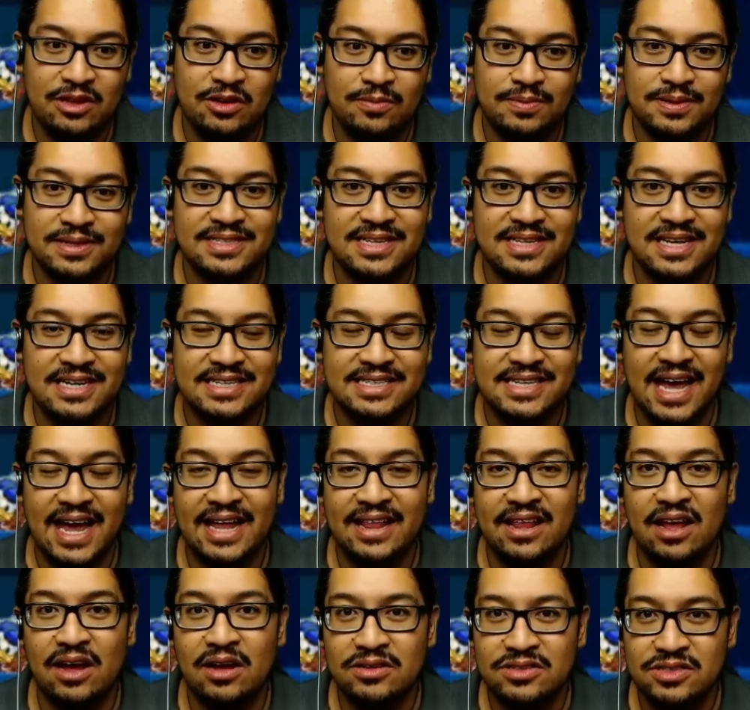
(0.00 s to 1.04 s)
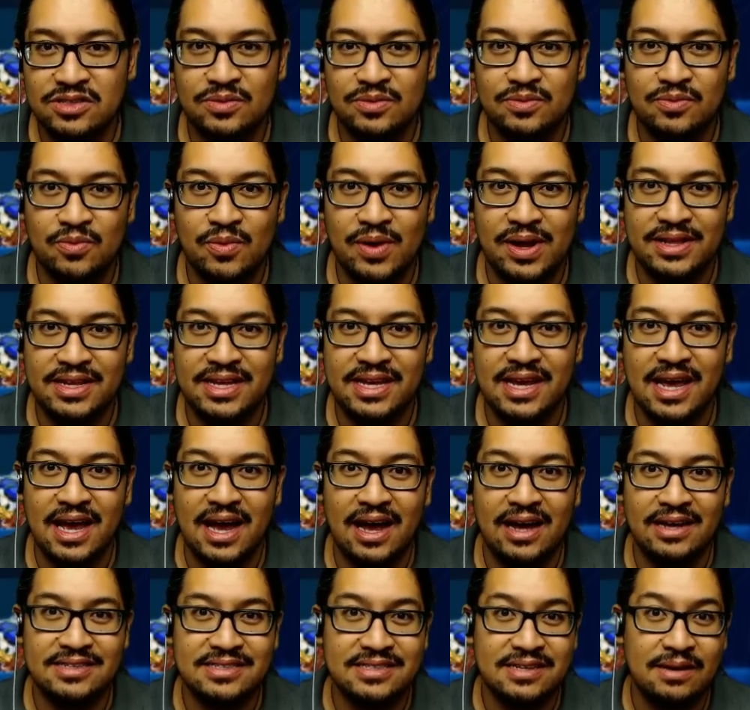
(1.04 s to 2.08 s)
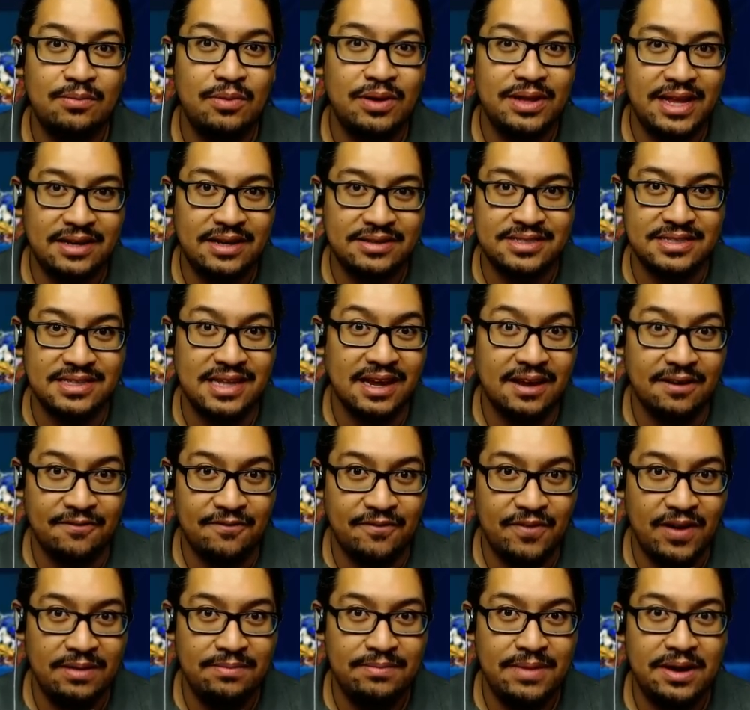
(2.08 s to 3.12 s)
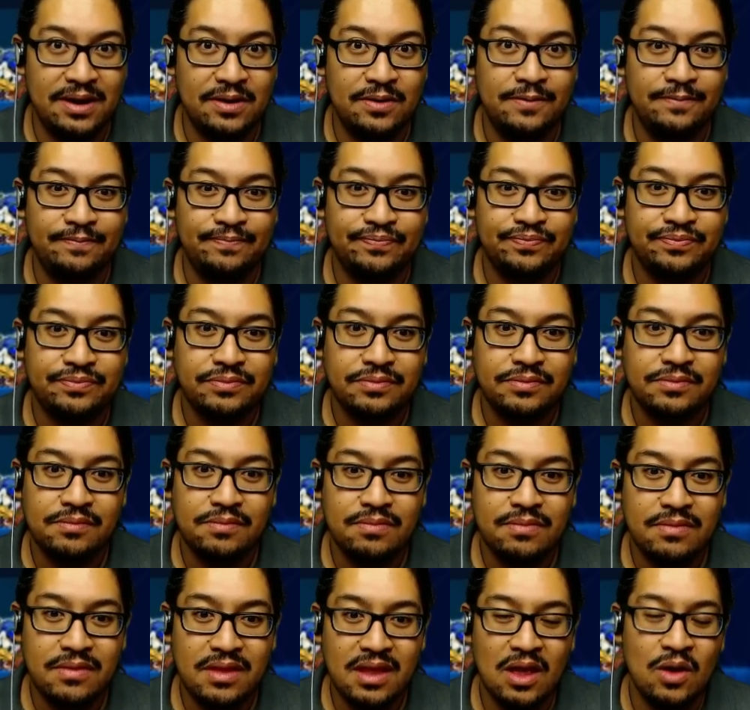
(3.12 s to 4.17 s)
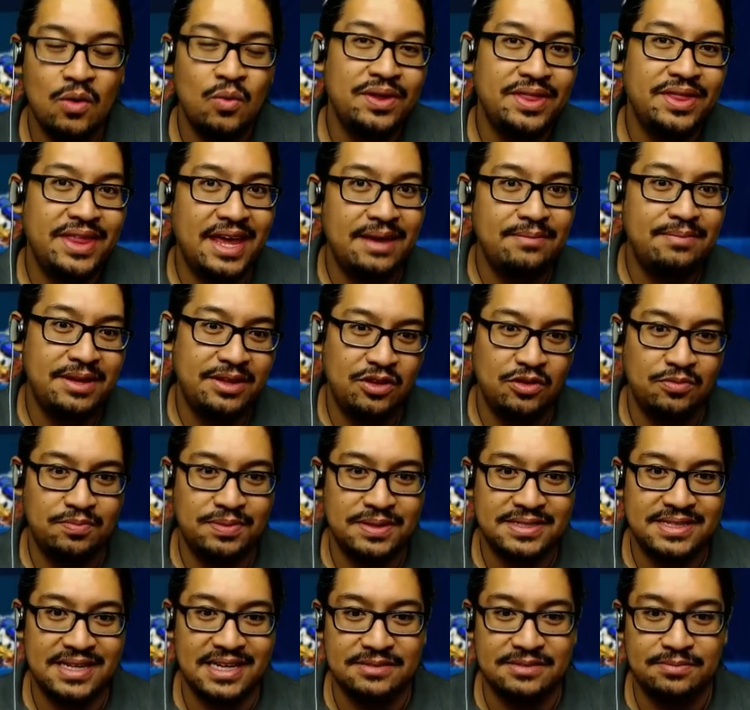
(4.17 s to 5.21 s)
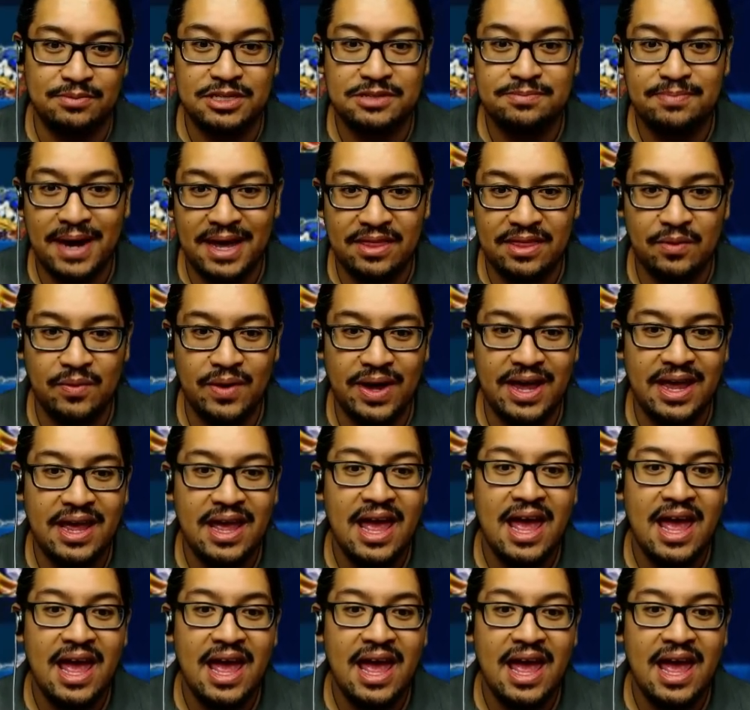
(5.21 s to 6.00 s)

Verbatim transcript: plus Lux and also running uh, someone else's, like a friend medal with AB2 plus Lux, which by the way,